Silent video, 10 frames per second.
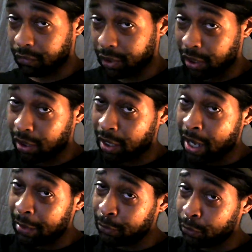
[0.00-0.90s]

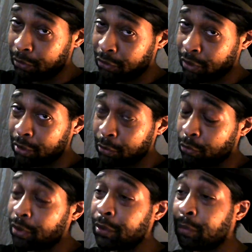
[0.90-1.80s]
climb to a certain
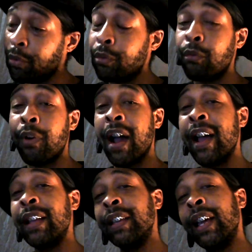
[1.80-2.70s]
point. But
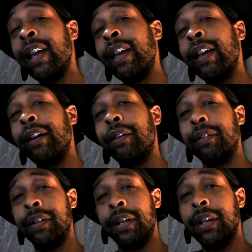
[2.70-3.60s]
why in the hell?
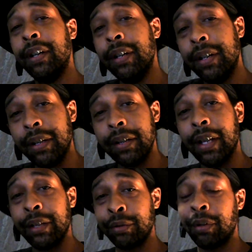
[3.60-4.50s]

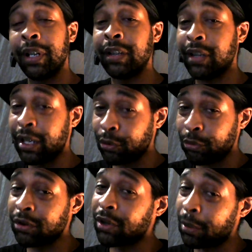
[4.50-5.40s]
That's why. That's
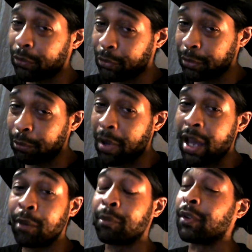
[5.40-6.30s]
what's coming from the
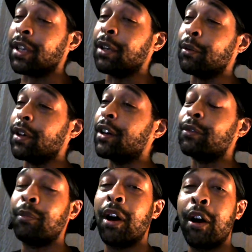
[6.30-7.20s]
bottom of
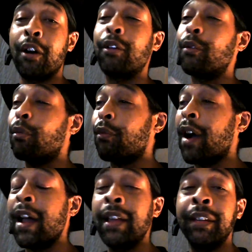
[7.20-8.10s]
my heart.
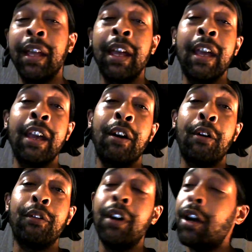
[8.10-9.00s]
Why in the
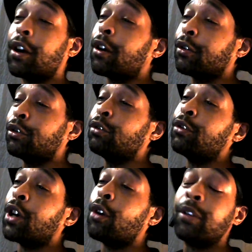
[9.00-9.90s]
hell are you
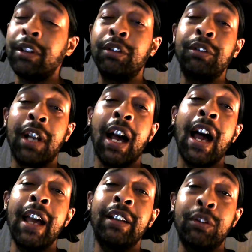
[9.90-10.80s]
going to the
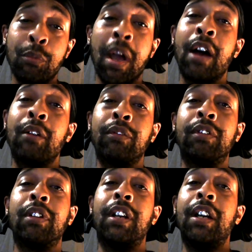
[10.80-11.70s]
highest
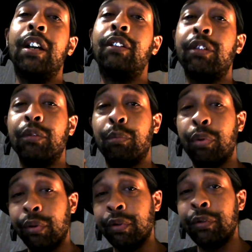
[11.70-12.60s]
mountain? to
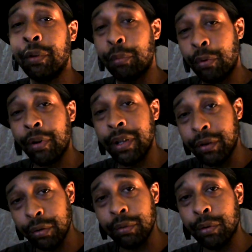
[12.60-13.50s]
prove a point
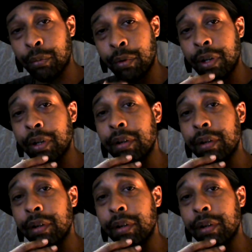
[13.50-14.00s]
to the world